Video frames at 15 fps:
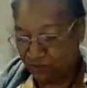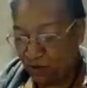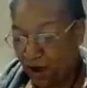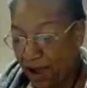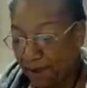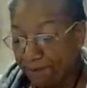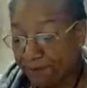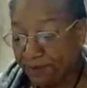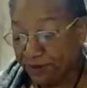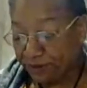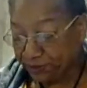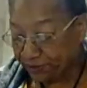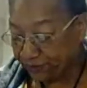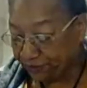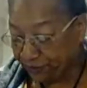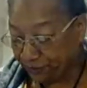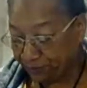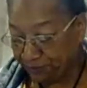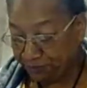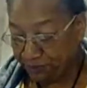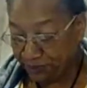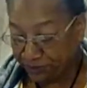one
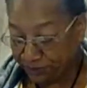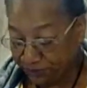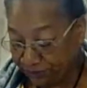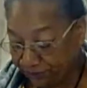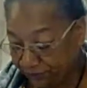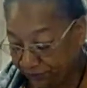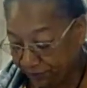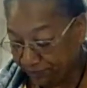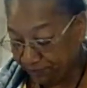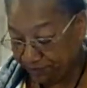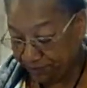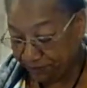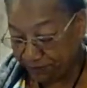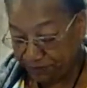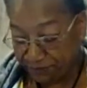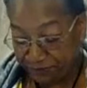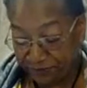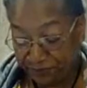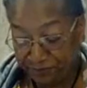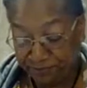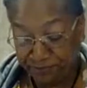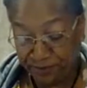beautiful, beautiful,
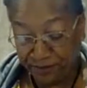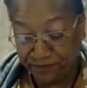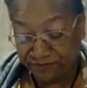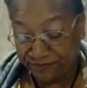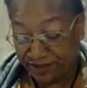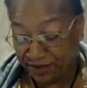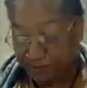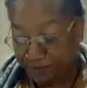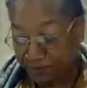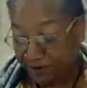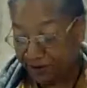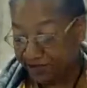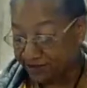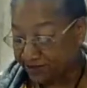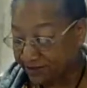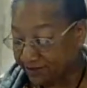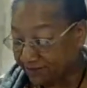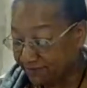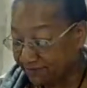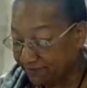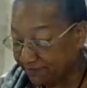beautiful birthday present.